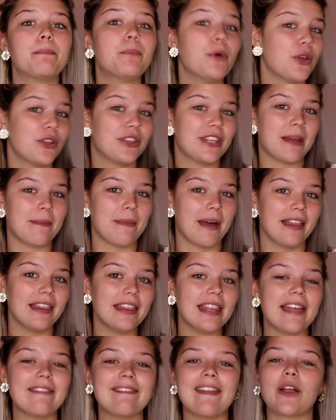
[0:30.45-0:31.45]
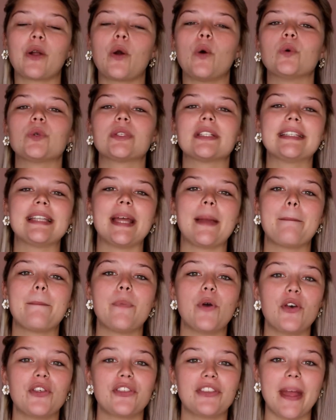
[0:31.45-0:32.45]
birthday month and they called it their
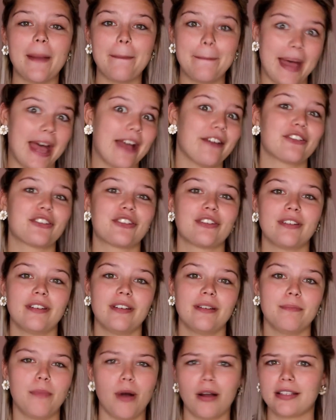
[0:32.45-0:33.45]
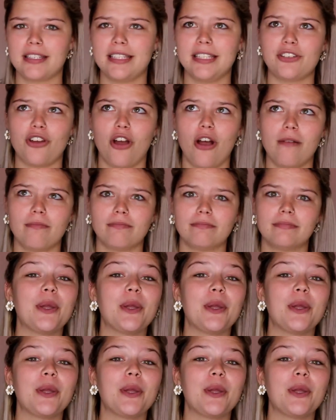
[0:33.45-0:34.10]
birthday bash BoxyCharm.